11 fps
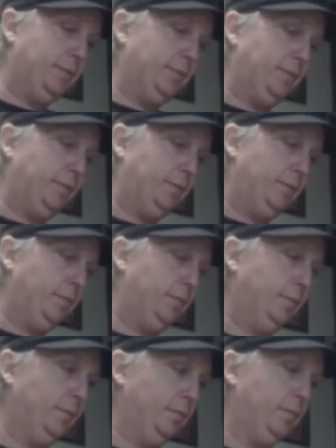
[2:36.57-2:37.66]

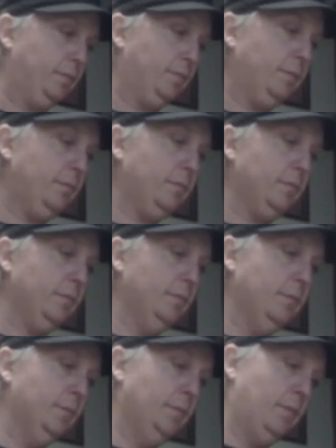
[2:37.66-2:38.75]

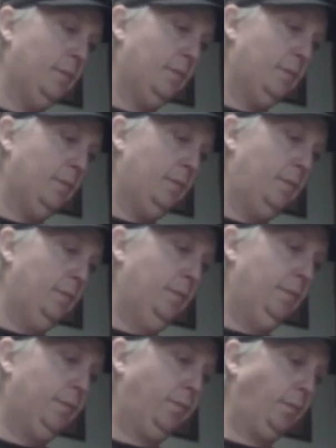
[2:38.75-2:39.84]

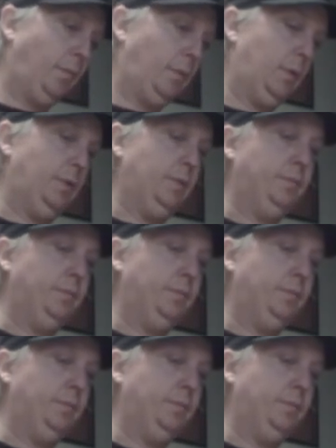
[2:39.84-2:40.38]
Nobody speaks.